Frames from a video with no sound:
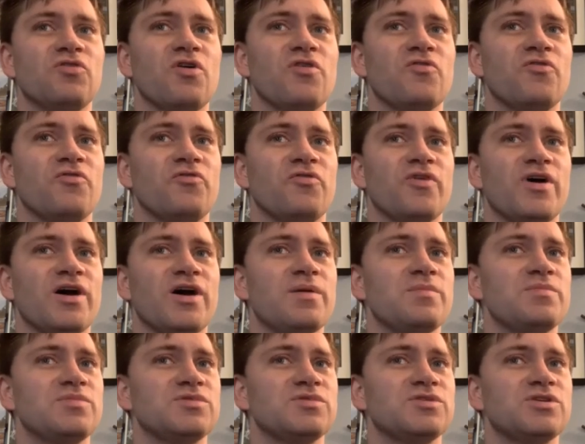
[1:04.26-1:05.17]
off
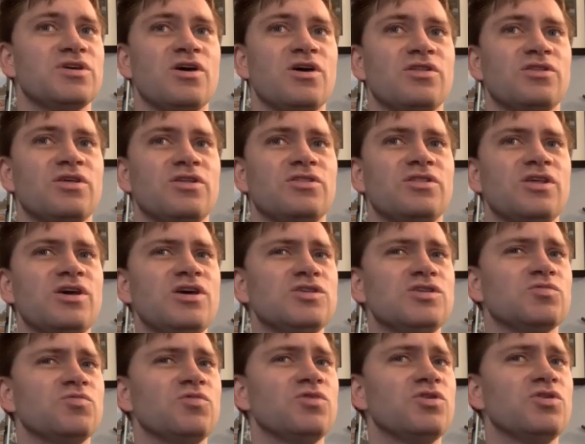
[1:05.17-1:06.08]
vibes that
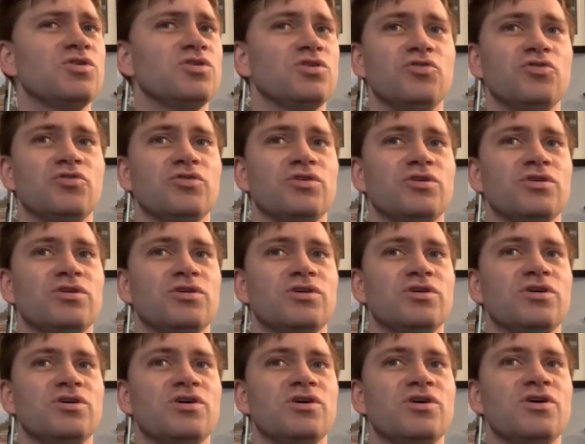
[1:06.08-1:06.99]
things weren't good,
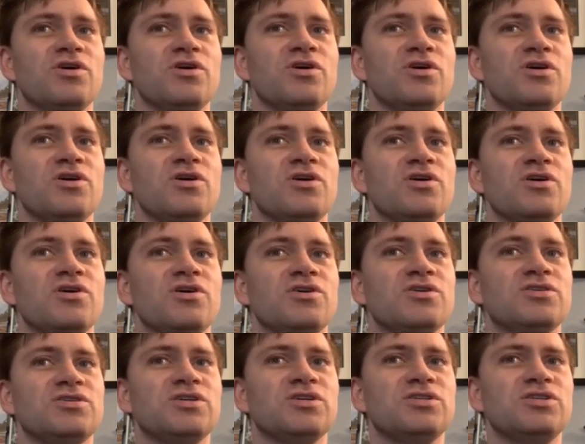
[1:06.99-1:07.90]

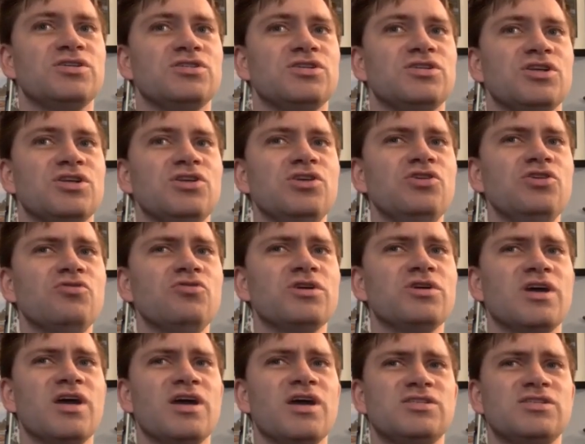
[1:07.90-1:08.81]
such as the New
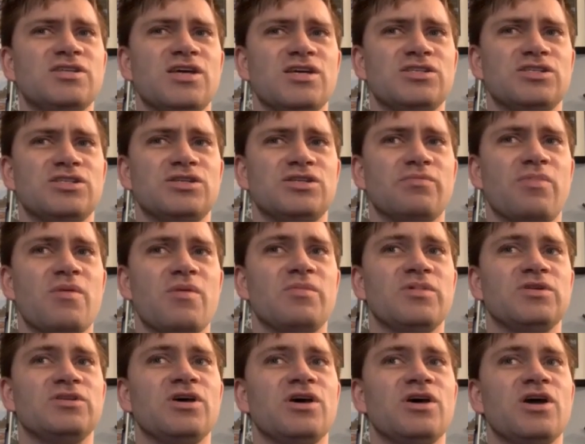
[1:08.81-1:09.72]
York Education
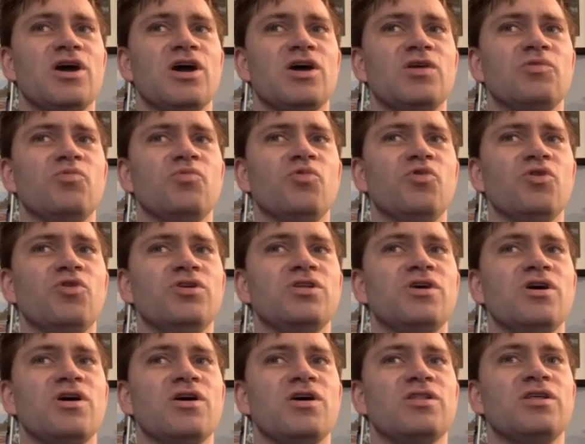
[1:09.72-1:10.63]
Department had warned
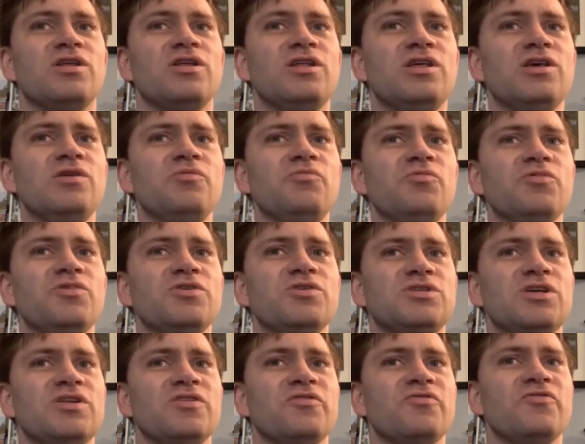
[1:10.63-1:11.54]
that it was
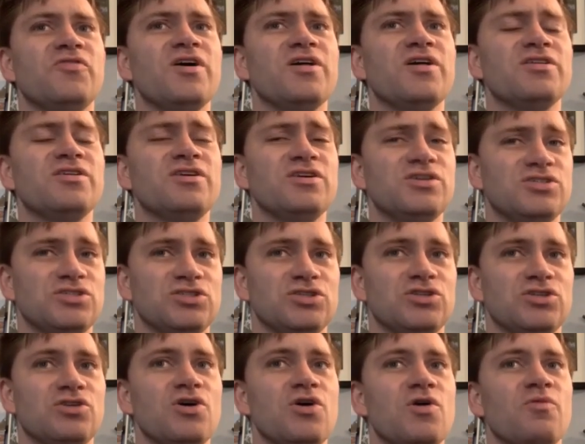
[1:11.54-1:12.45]
in
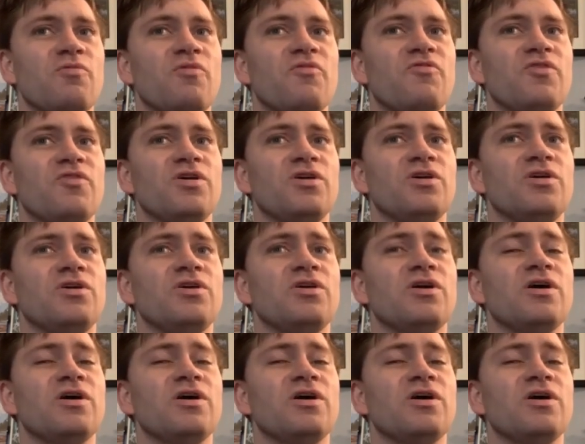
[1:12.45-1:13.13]
violation with a